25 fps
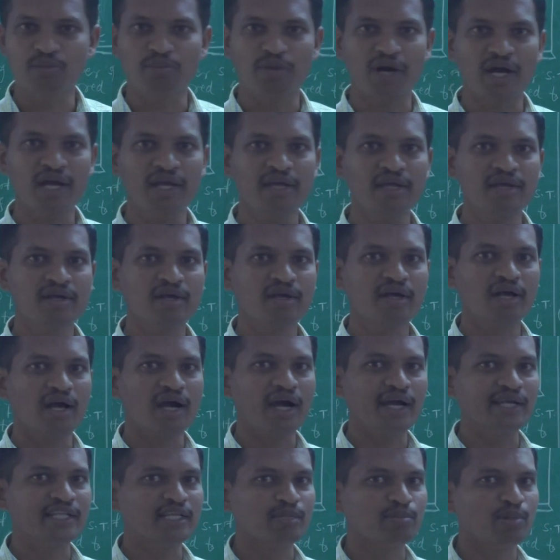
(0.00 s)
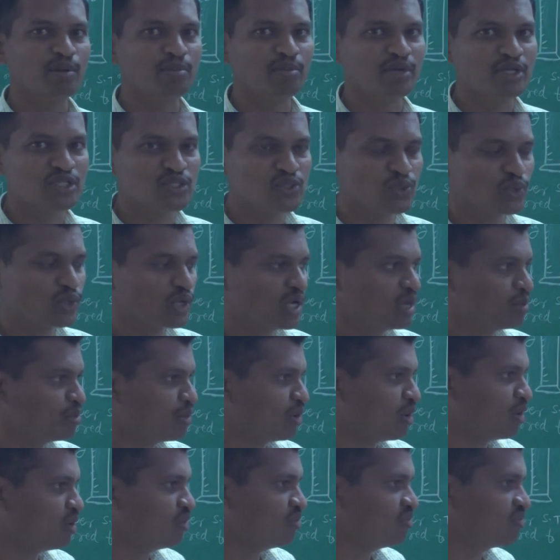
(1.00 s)
by either by mixograph
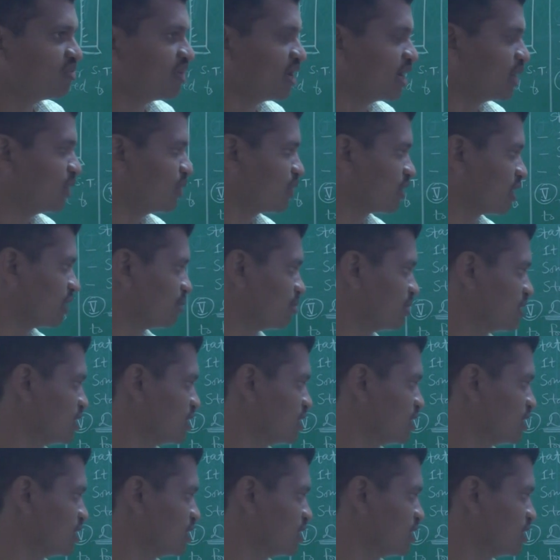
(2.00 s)
or farinograph.